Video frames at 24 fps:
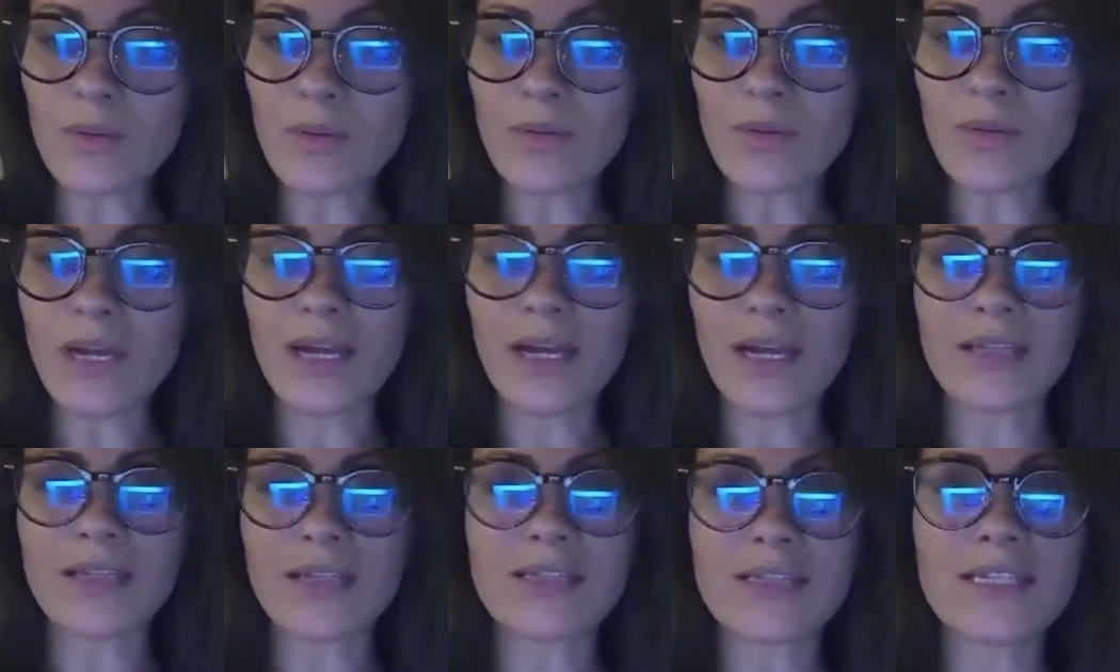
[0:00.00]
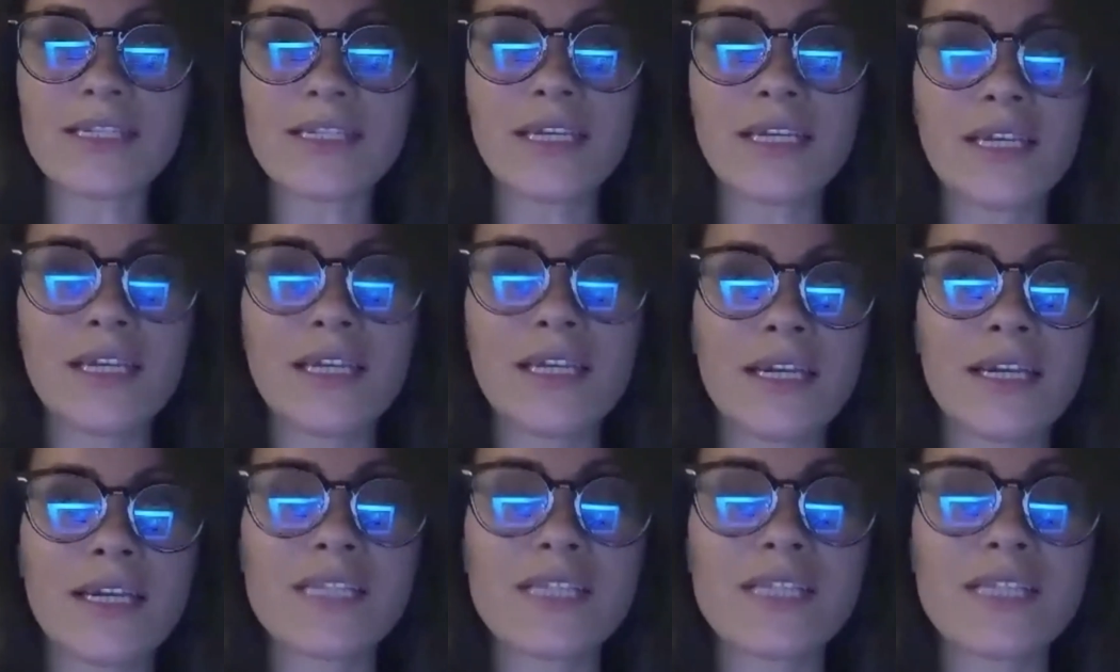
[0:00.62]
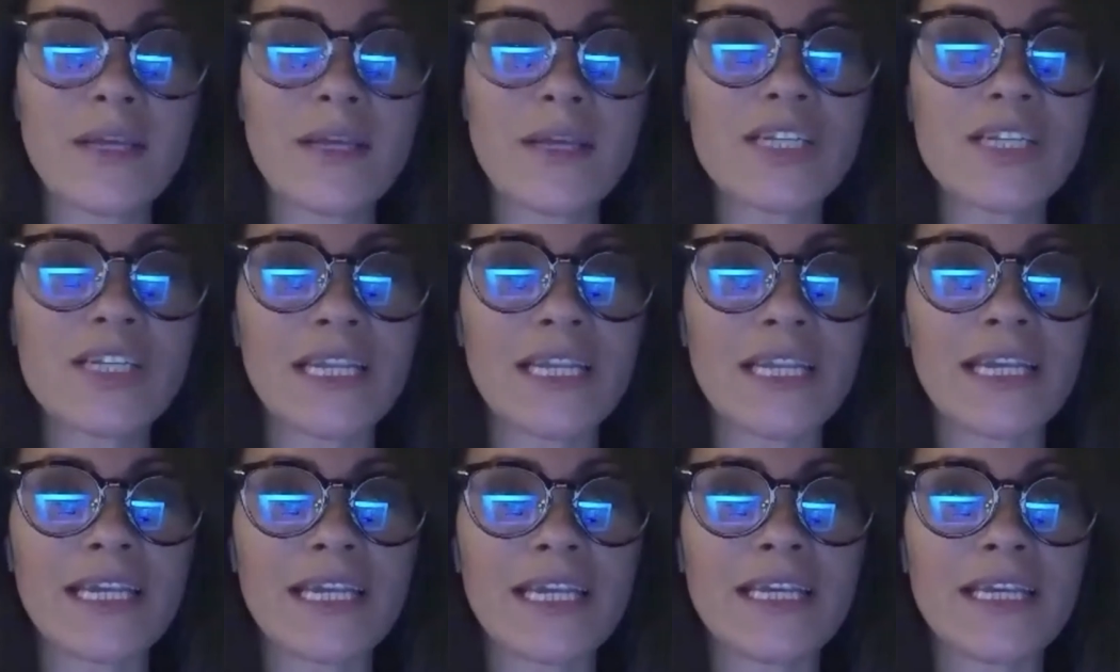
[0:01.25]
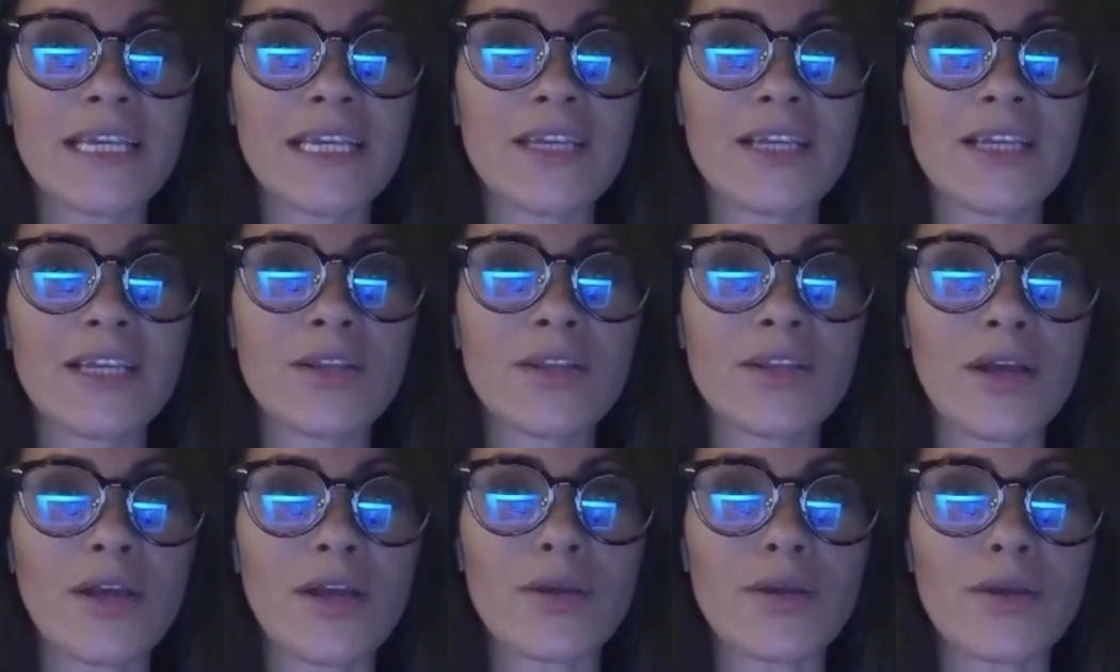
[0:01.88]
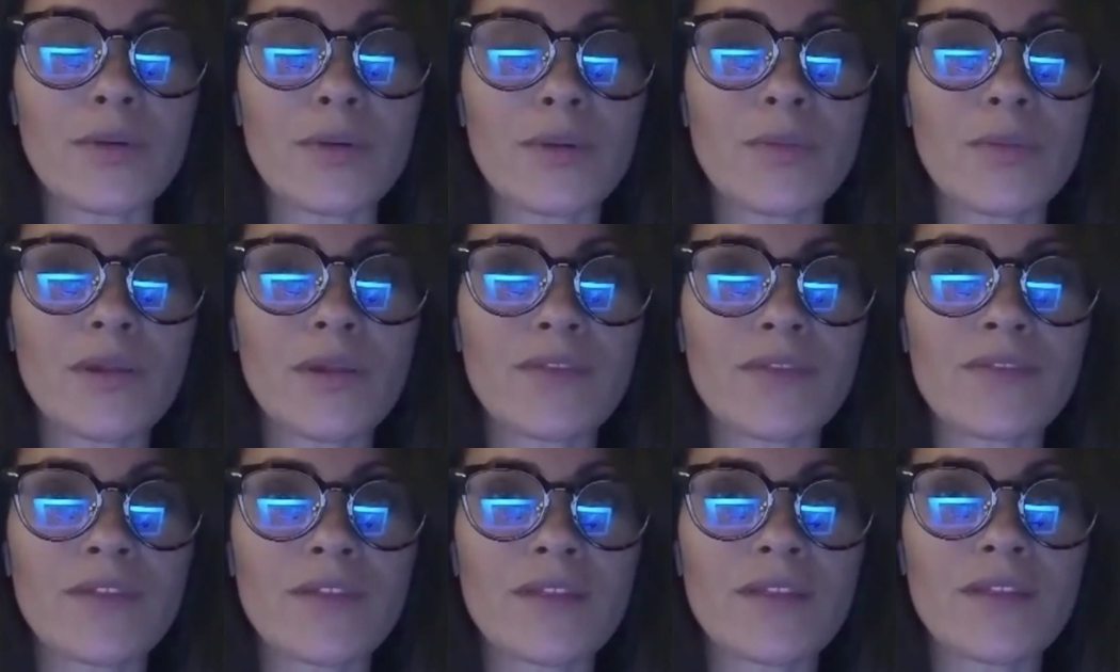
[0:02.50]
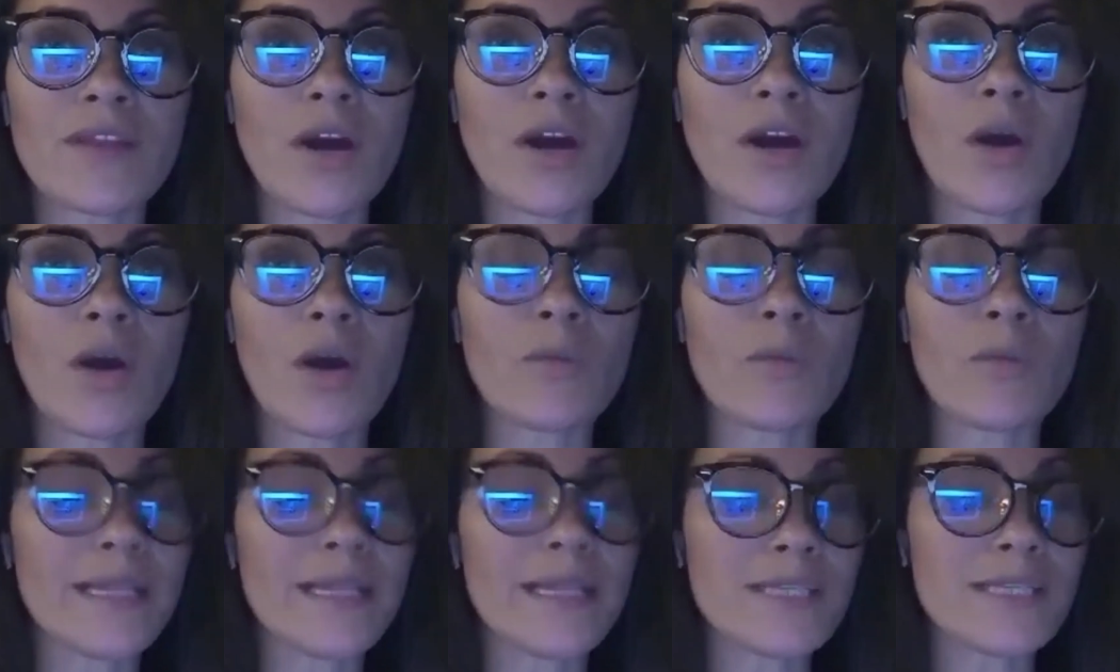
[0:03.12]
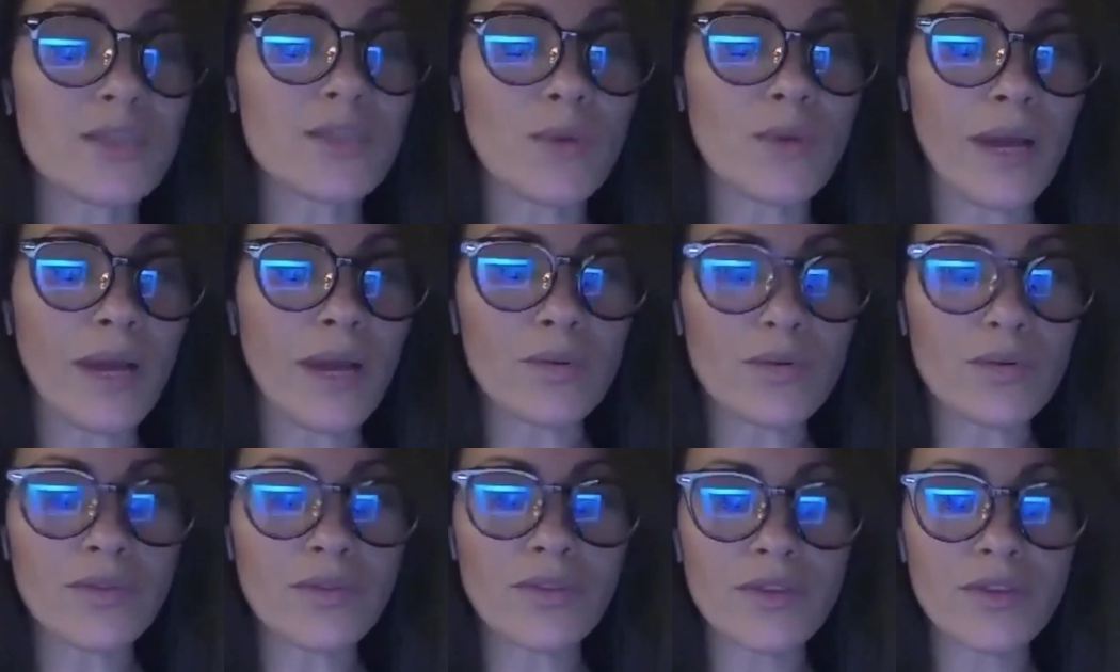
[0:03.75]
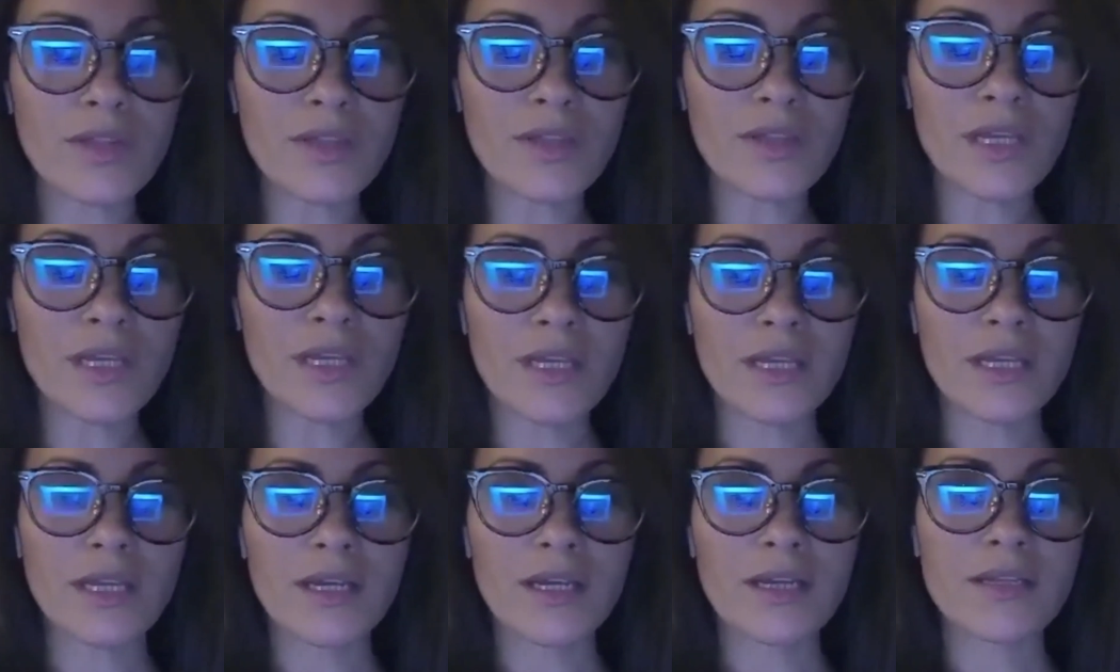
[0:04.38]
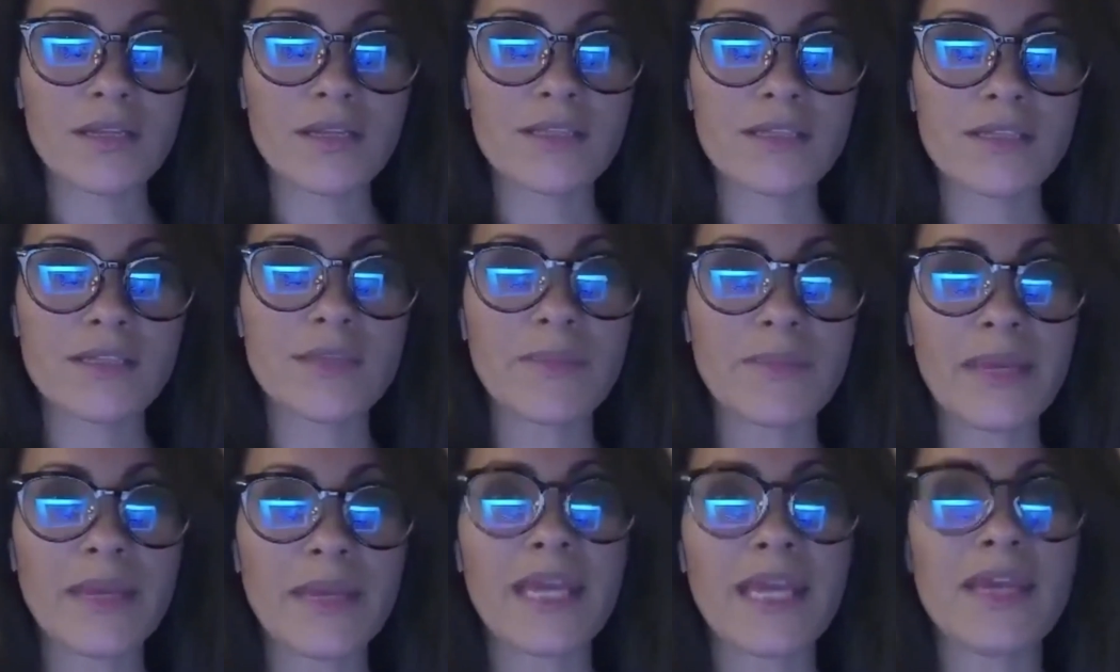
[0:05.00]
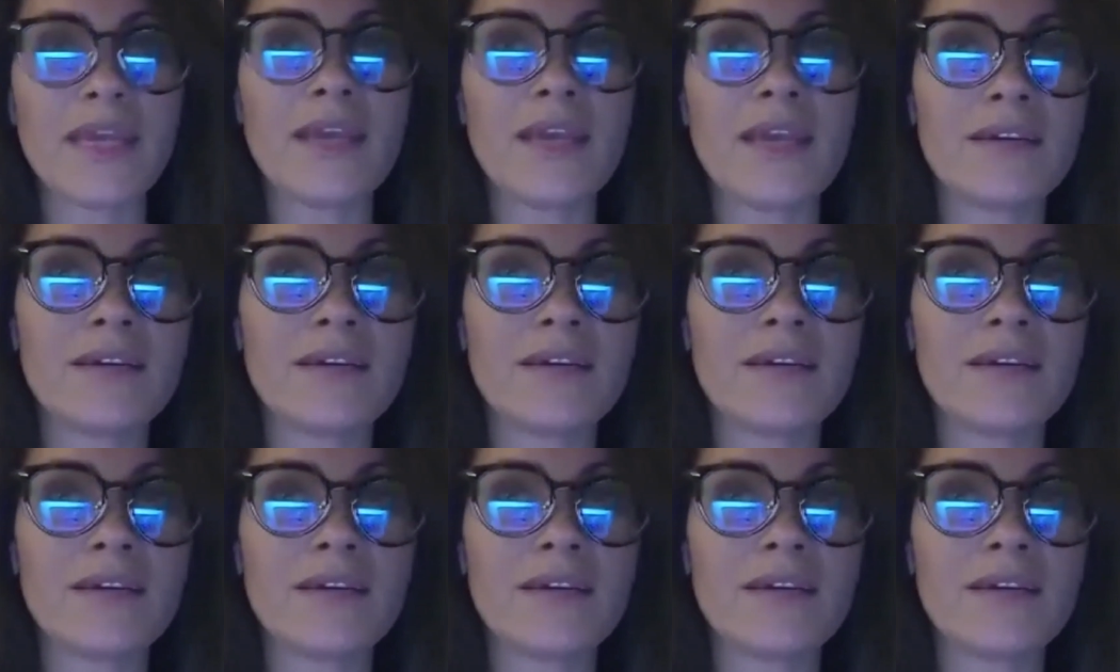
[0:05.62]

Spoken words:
and especially, with the whole mental health, to me,